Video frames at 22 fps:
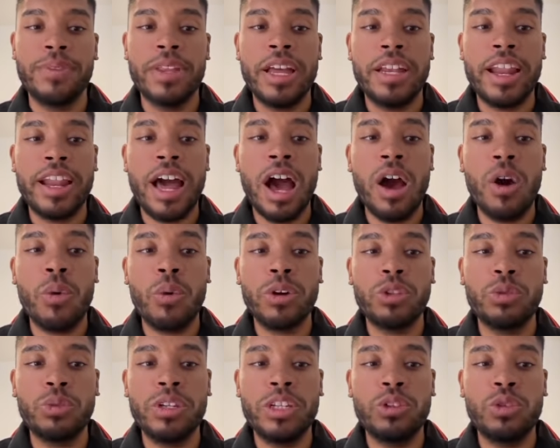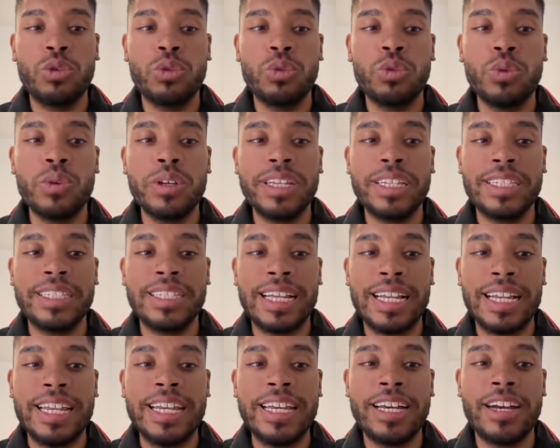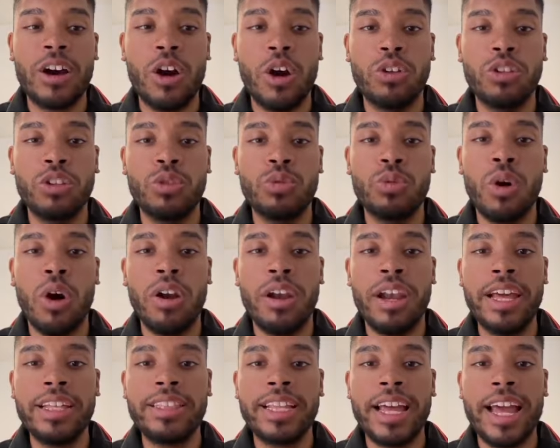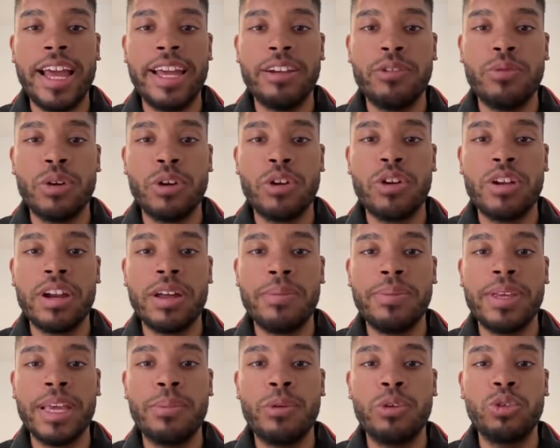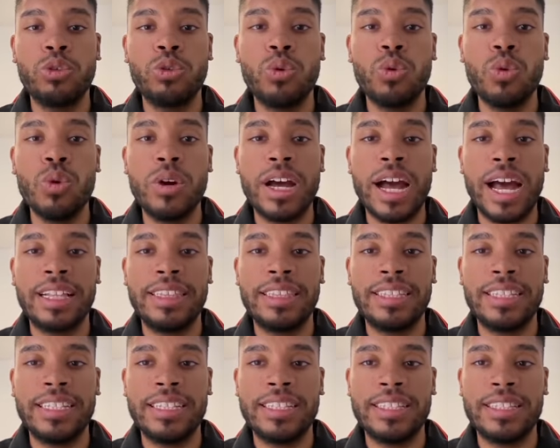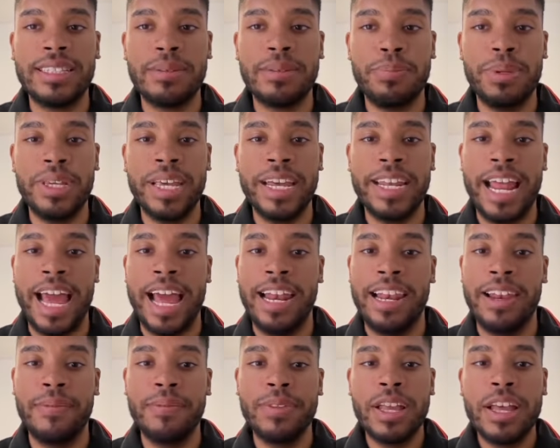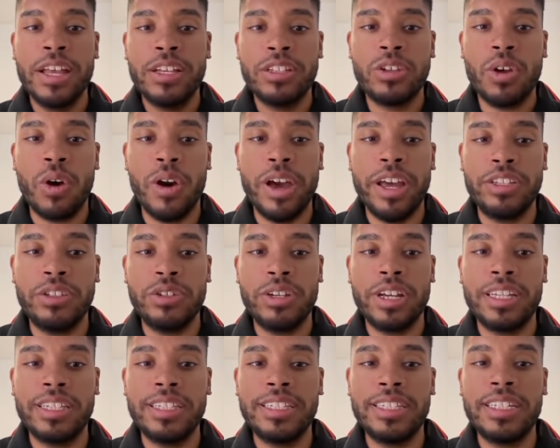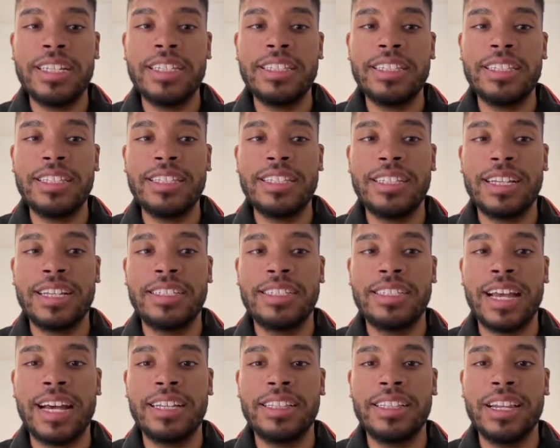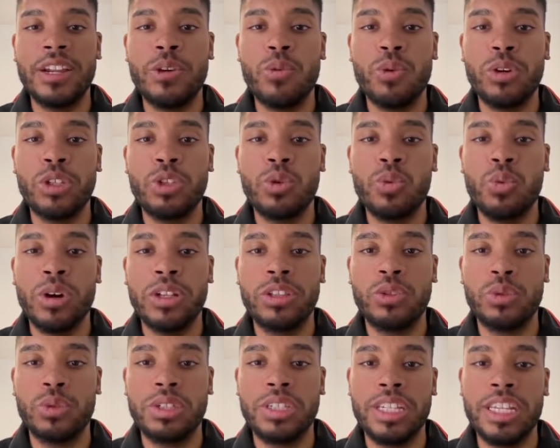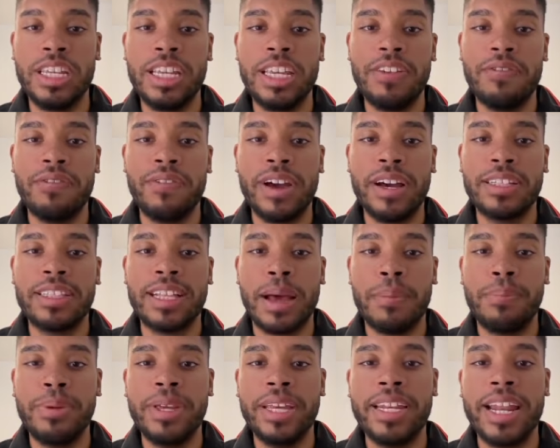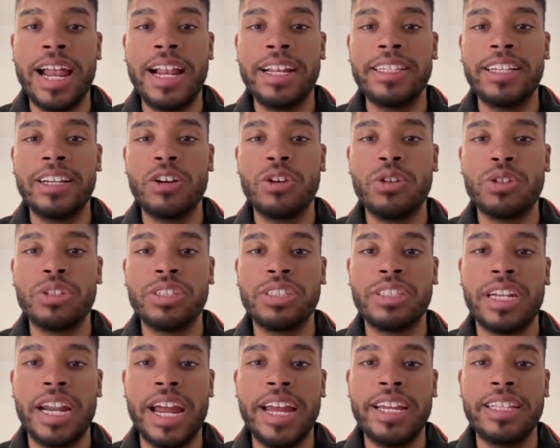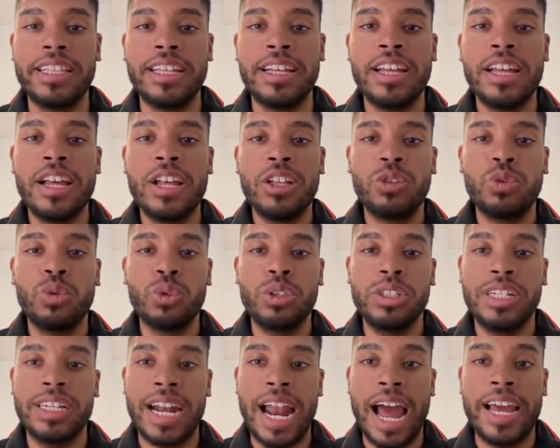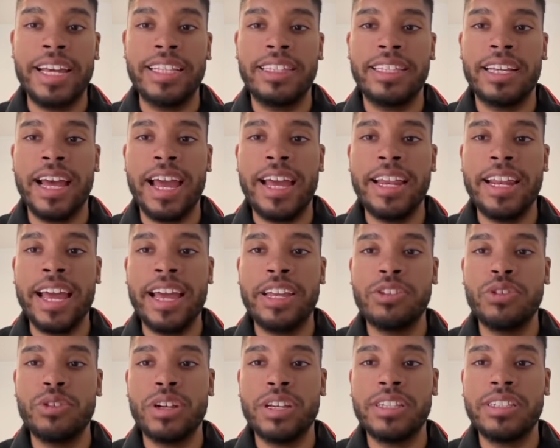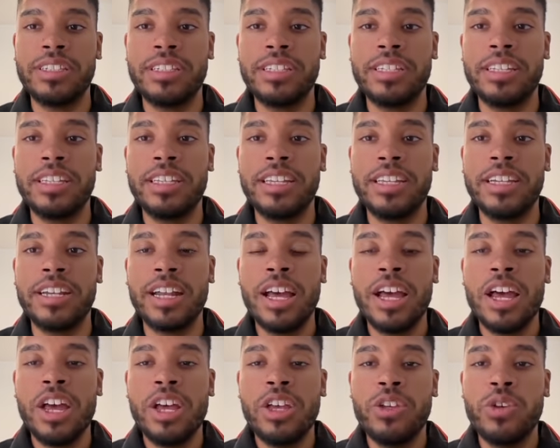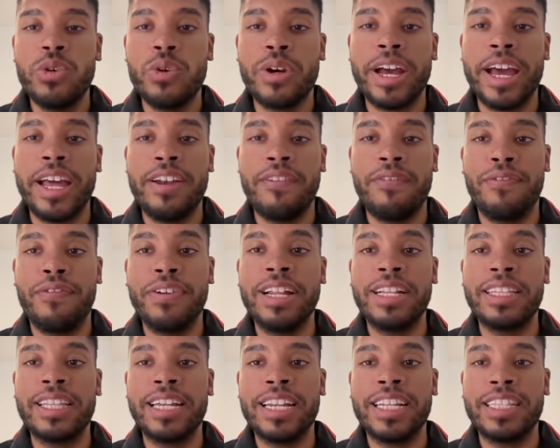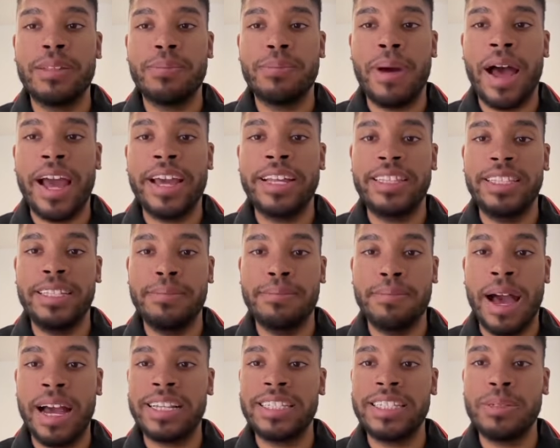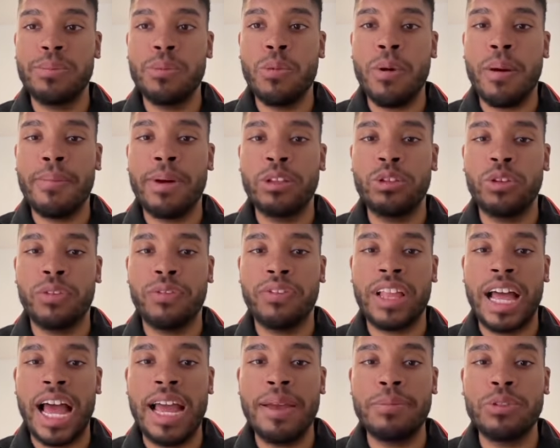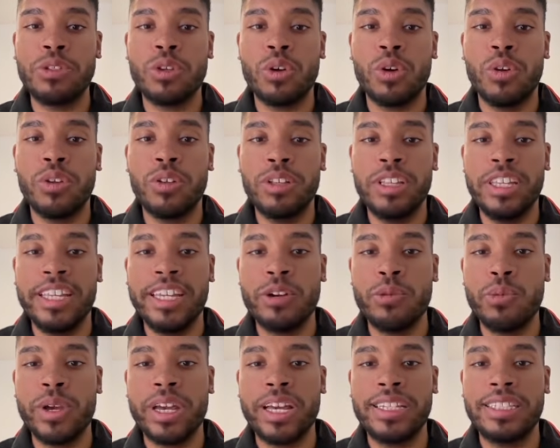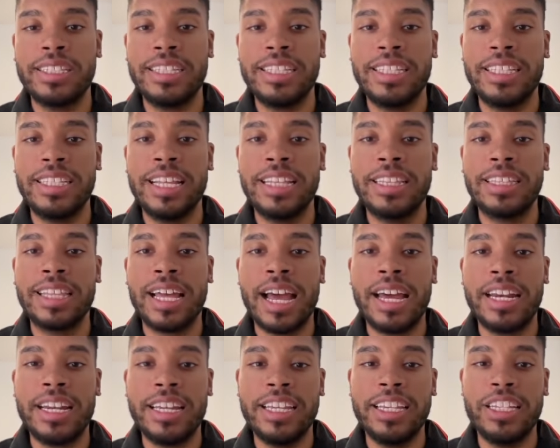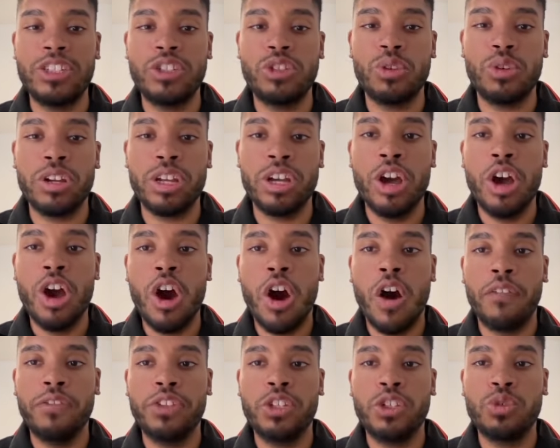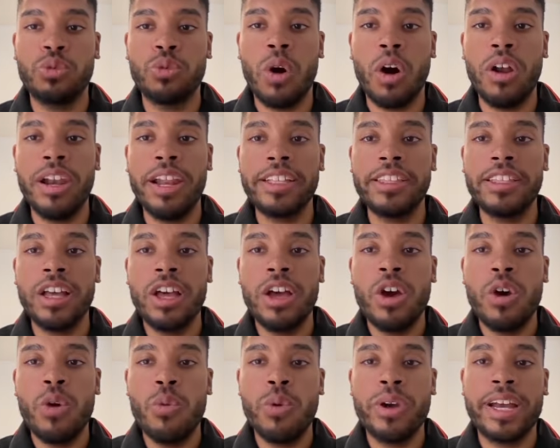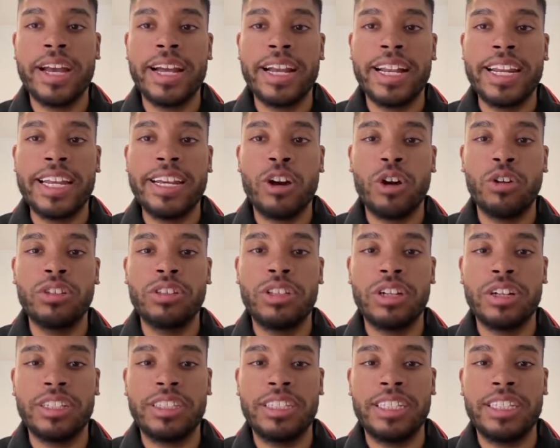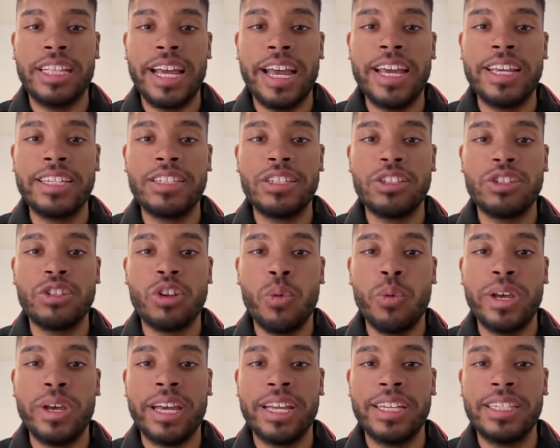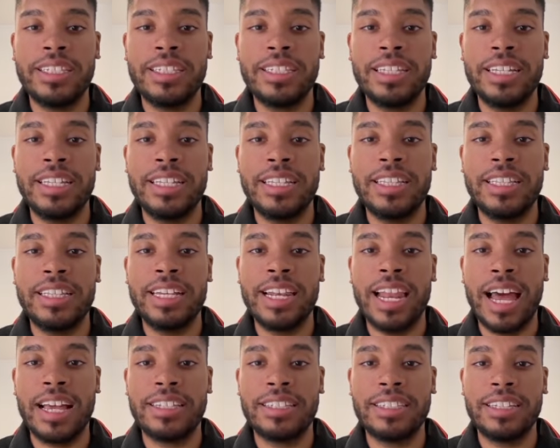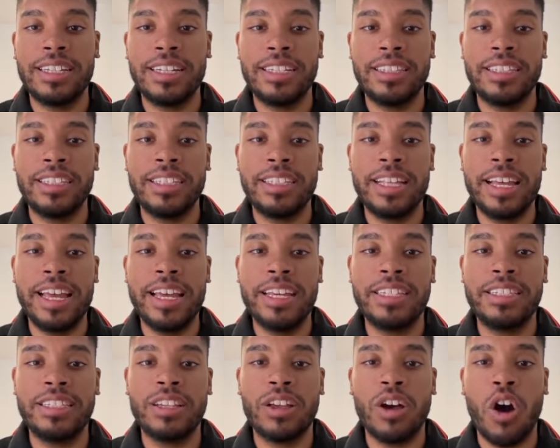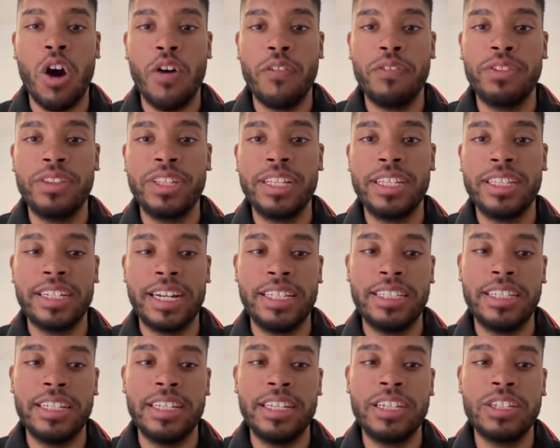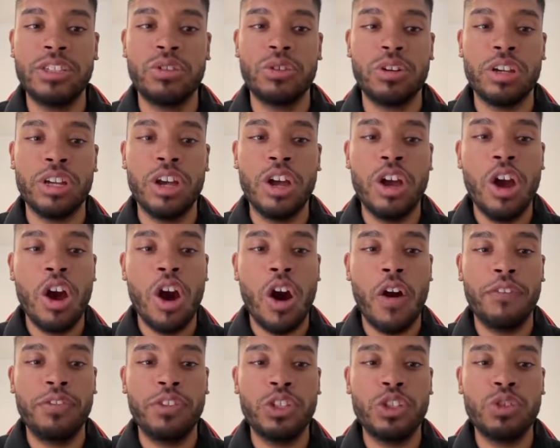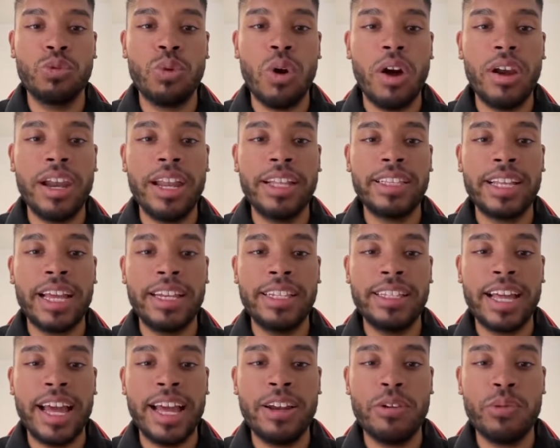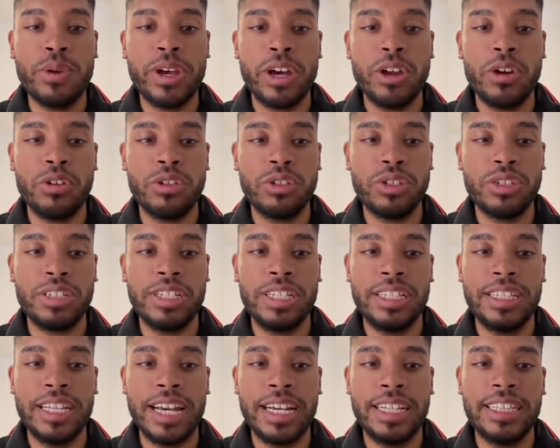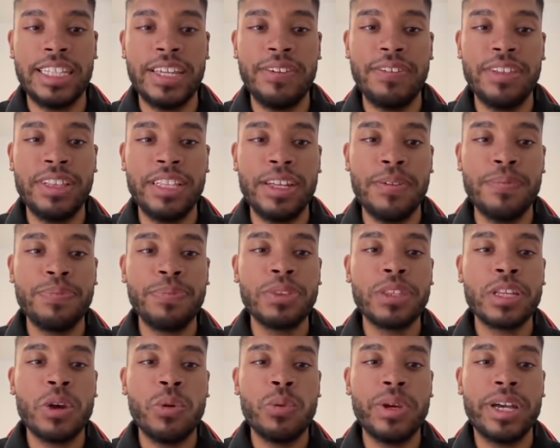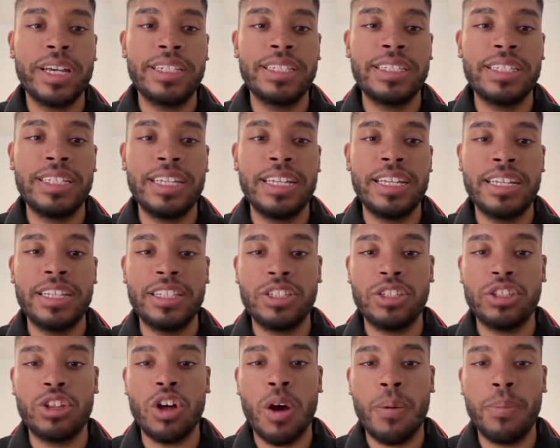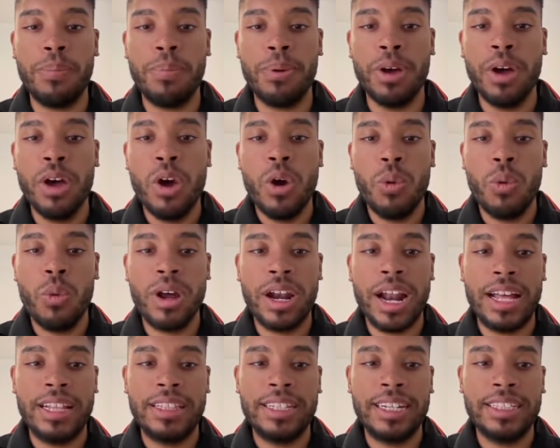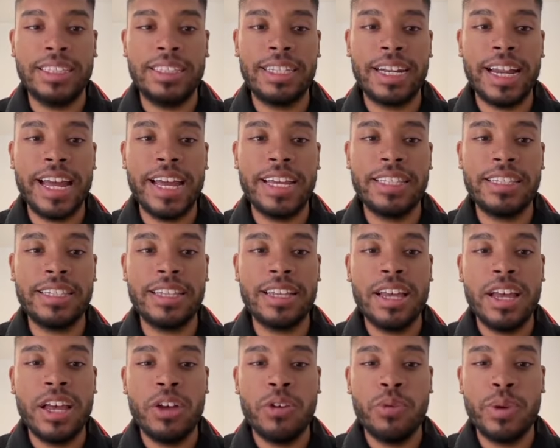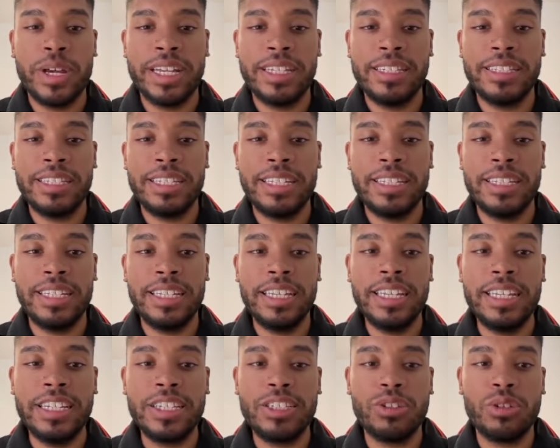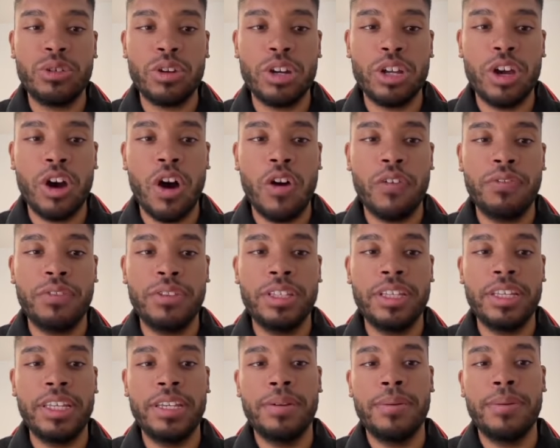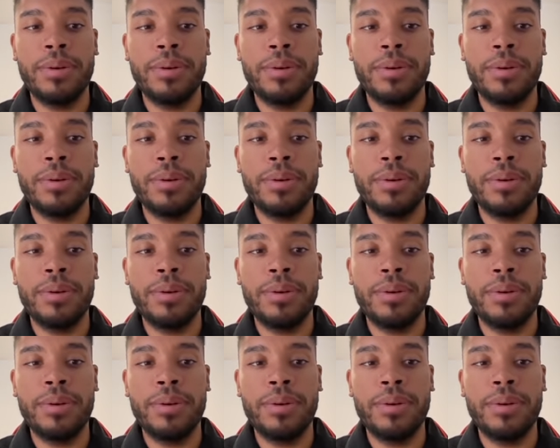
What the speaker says: Now what we need to do is click on the wallet, and we're gonna be able to look at its P&L. So as you can see, this is exactly what you want to see. In fact, a P&L that goes straight to the right. And as you can see here, you can filter it by the maximum amount of time. So here we can see the entire history of this wallet. We can click on 30 days, so we can see the last 30 days of the trading history of this wallet. And then we can also see the activity. We can see its top 100 trades. We can see the history of the